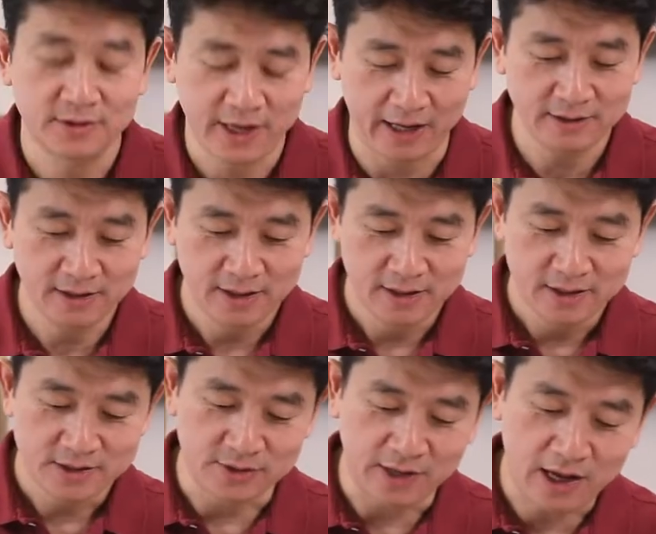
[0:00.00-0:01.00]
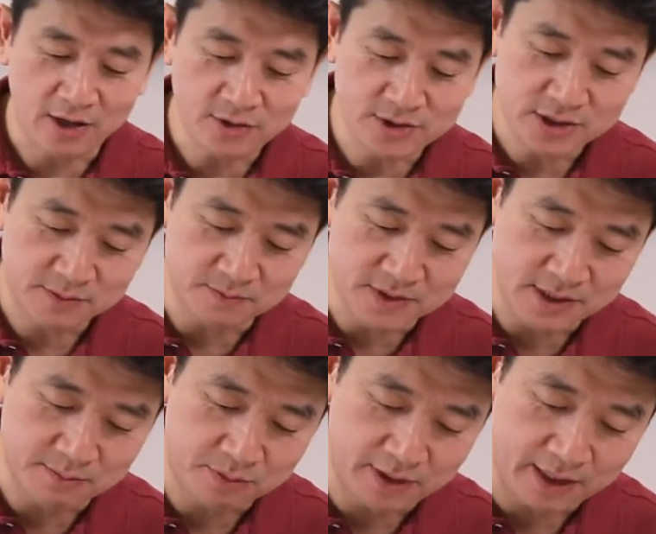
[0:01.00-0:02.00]
Okay? So now you just
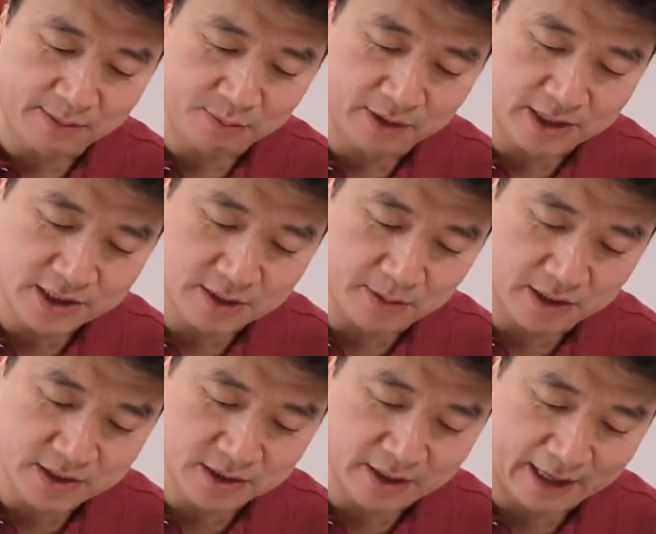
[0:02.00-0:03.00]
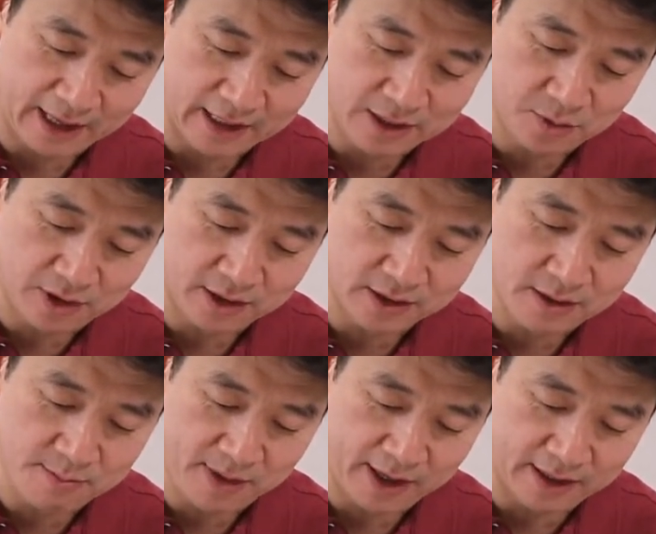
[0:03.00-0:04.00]
simply place the monster anywhere in the
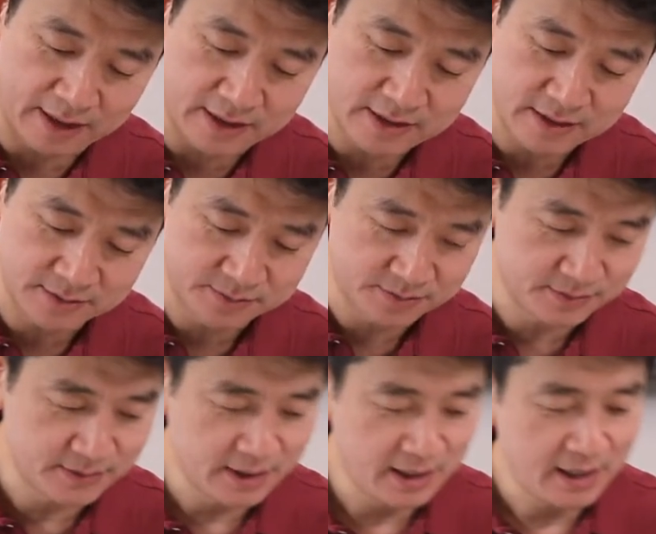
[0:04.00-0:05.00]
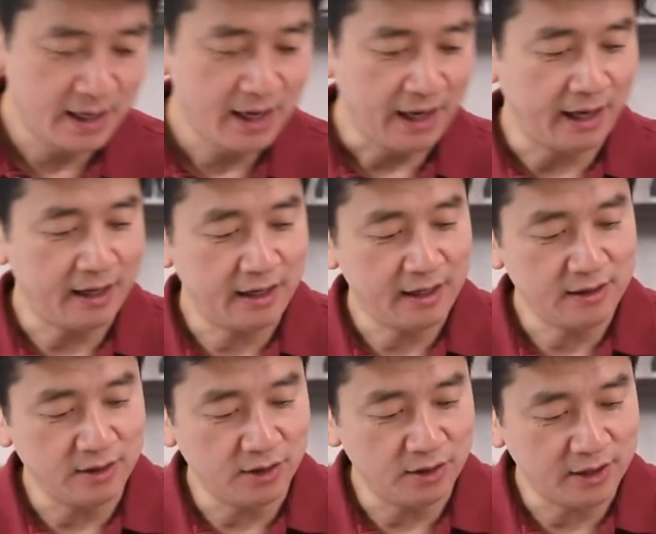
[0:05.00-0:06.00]
maze,
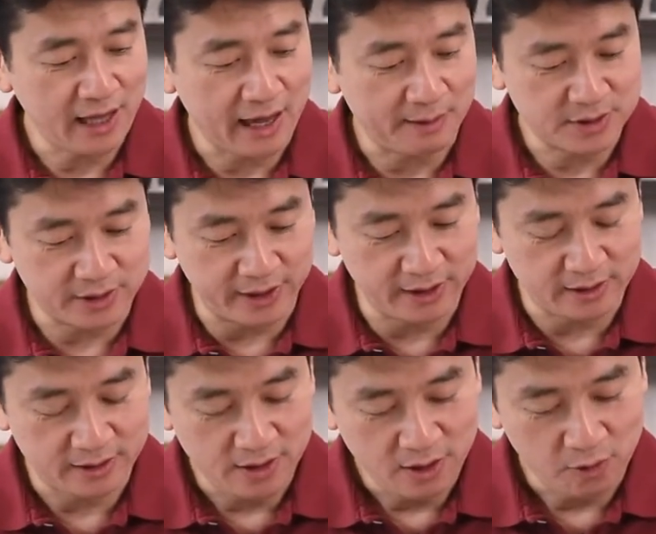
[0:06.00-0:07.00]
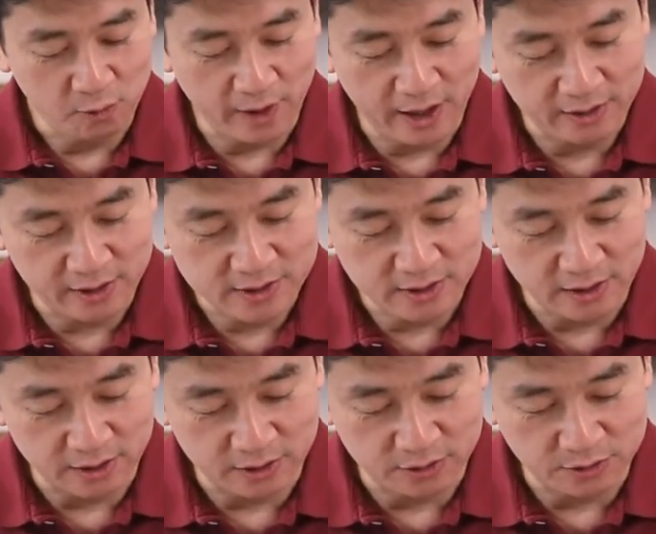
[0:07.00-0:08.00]
and you're going to capture it with this
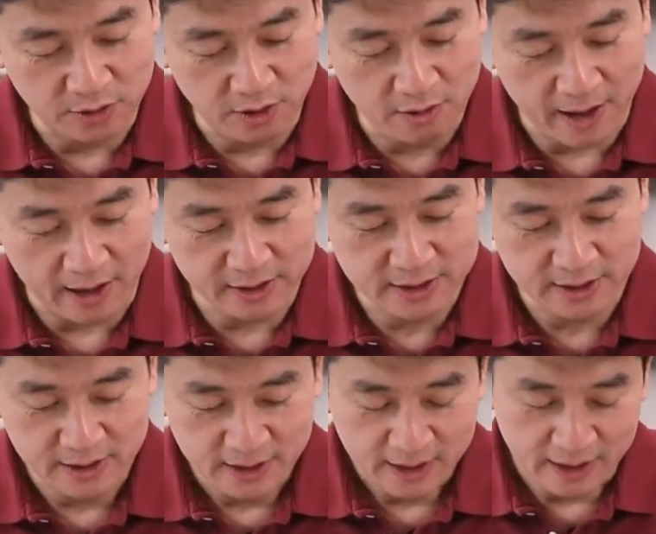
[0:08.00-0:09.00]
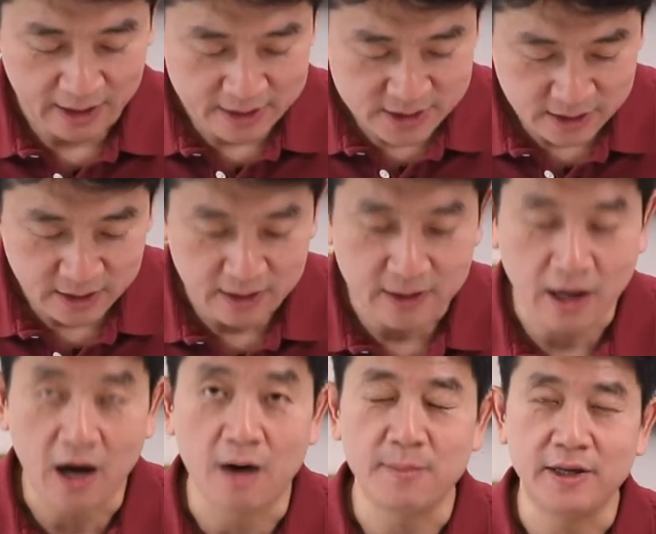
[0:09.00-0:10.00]
little robot. And let's see
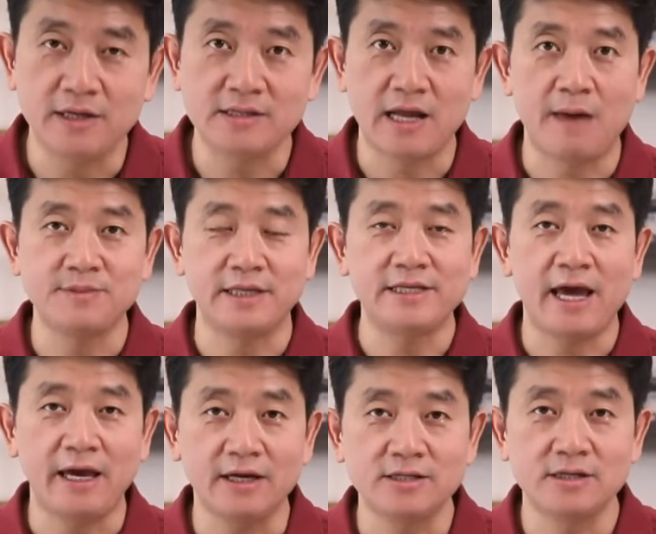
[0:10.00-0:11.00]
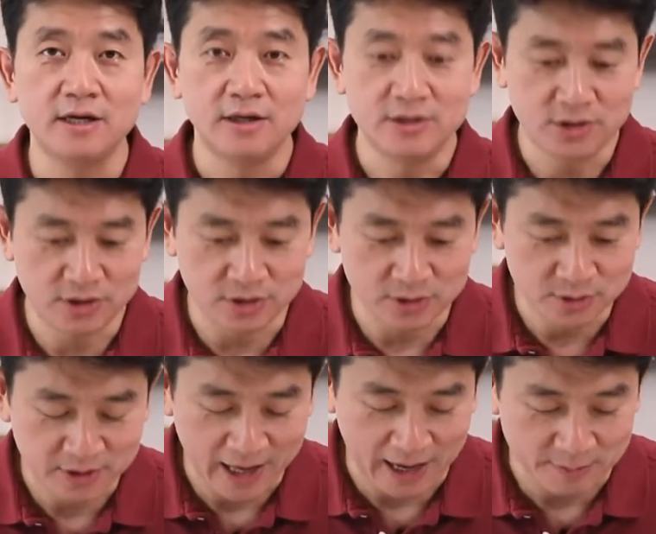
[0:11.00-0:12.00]
how many steps it takes
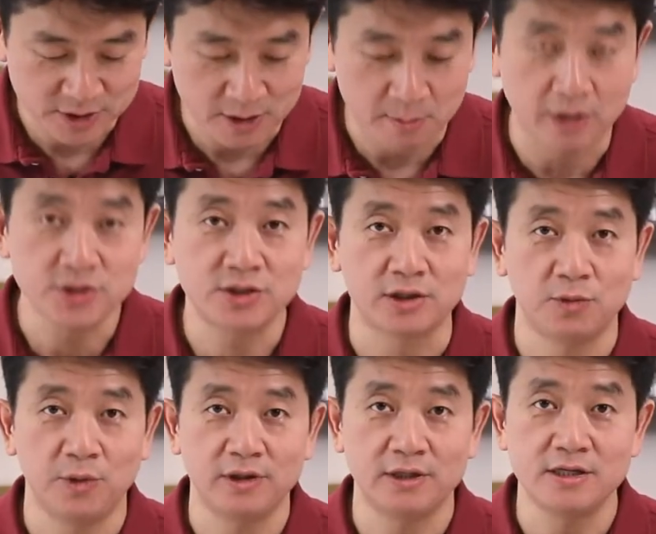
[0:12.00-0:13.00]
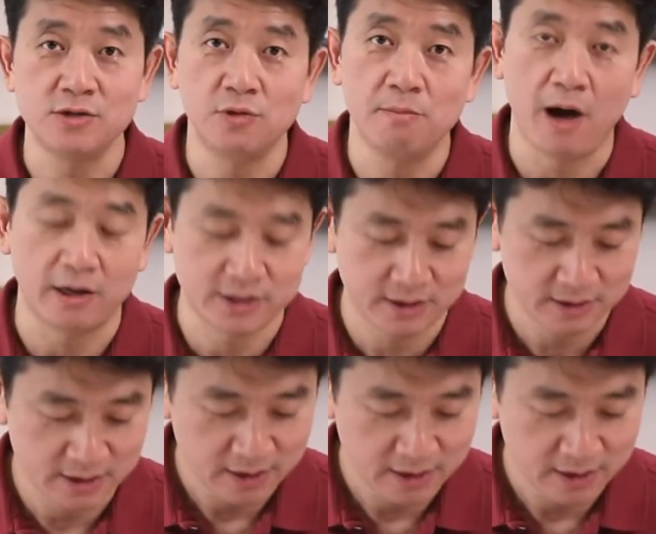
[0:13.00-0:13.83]
to capture the monster with this robot.